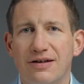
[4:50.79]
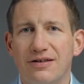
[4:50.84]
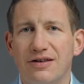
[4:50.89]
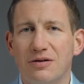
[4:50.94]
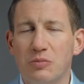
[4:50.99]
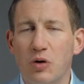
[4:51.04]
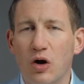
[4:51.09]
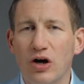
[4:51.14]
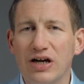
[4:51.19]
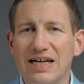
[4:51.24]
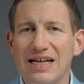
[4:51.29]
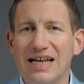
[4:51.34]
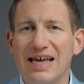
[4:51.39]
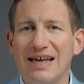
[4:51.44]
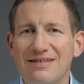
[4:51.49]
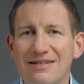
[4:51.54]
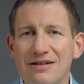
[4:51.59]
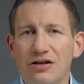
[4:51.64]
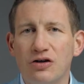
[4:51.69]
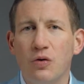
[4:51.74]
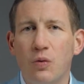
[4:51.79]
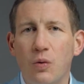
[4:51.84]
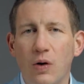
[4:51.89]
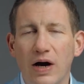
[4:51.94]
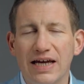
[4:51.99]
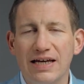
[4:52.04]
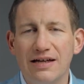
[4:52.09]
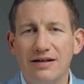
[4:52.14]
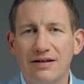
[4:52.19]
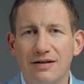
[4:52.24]
The market isn't
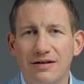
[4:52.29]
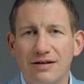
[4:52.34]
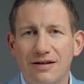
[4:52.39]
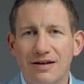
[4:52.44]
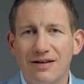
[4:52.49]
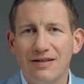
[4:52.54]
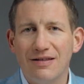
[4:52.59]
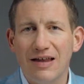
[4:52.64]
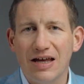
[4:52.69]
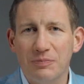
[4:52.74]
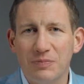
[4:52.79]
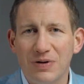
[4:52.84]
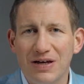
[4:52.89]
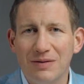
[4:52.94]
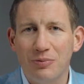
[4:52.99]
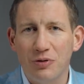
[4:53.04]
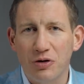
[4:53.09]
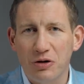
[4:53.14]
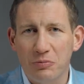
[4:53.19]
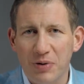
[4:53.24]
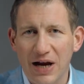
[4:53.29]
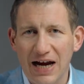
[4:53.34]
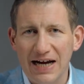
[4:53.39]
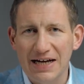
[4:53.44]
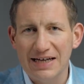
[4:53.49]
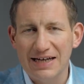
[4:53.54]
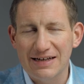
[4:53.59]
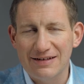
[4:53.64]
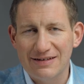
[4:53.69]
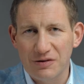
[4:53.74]
quite like people are
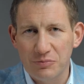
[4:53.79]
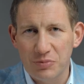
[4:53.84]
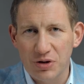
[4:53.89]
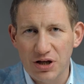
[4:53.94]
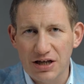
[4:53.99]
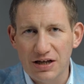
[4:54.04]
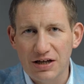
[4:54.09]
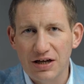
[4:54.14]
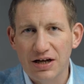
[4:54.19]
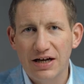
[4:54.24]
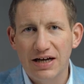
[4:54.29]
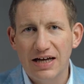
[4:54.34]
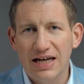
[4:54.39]
painting it to be.